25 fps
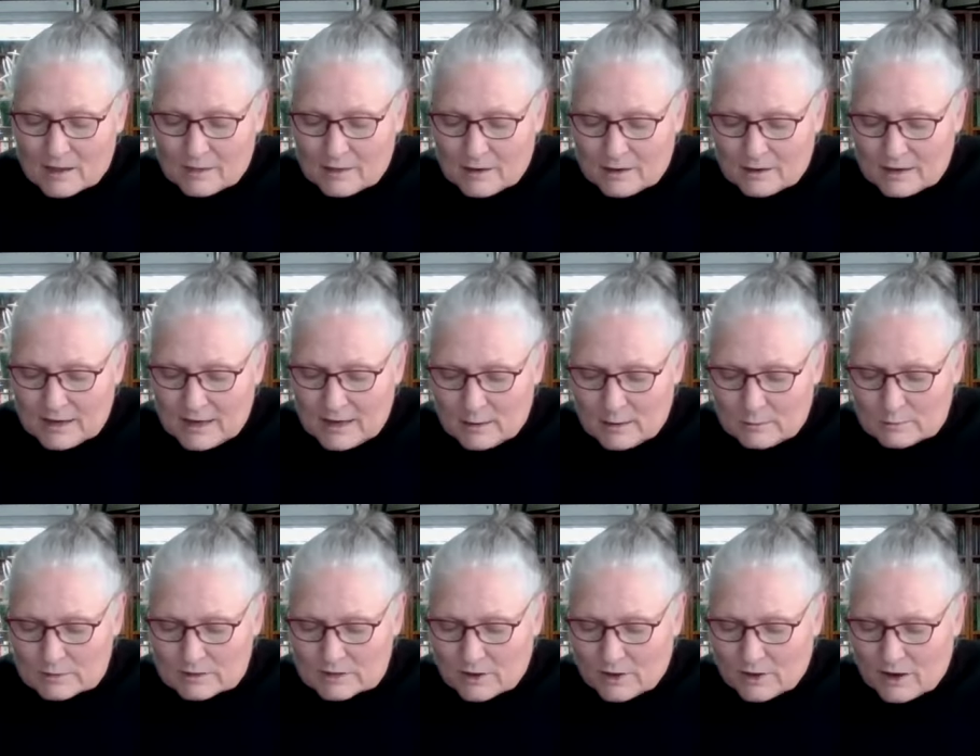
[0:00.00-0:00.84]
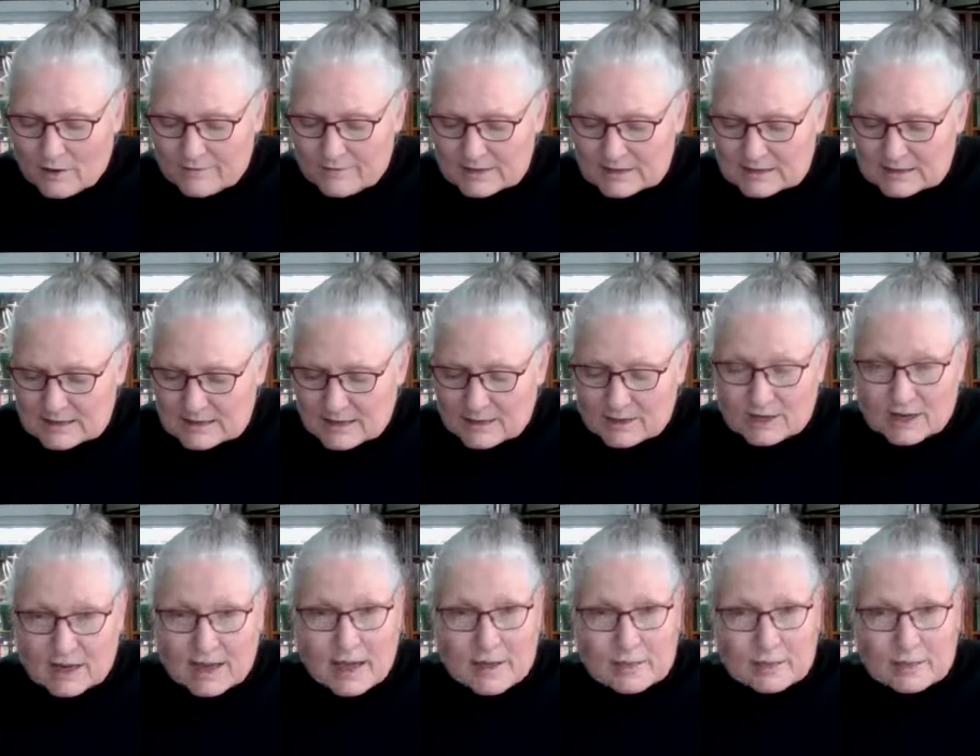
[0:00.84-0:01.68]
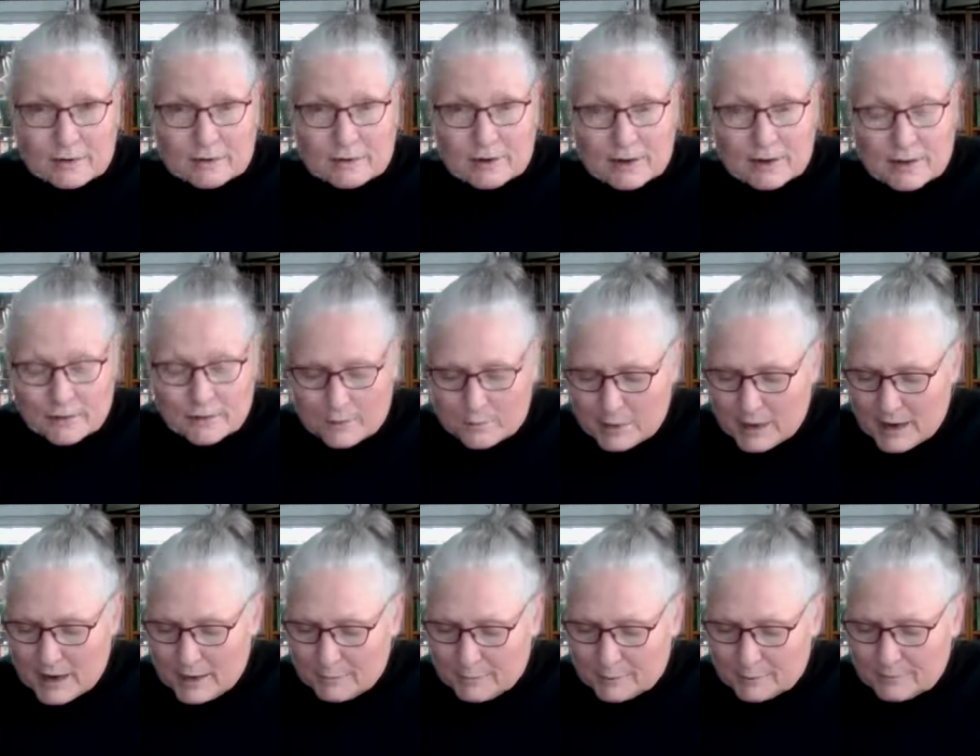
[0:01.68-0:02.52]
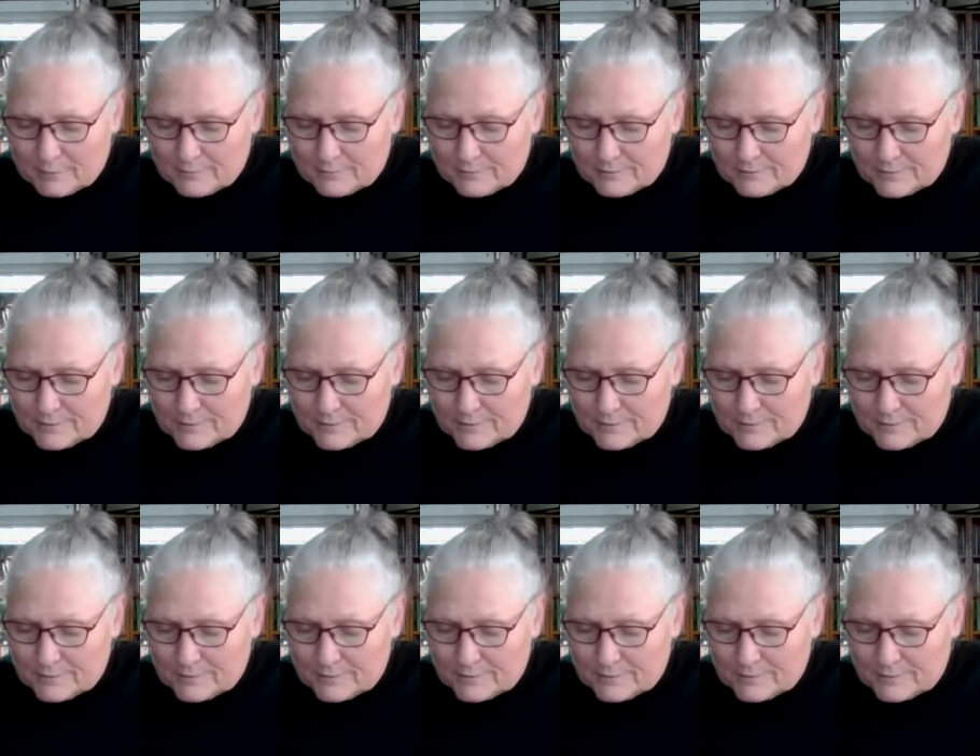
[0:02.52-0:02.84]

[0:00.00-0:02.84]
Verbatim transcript: Their names are often said together in the Bible.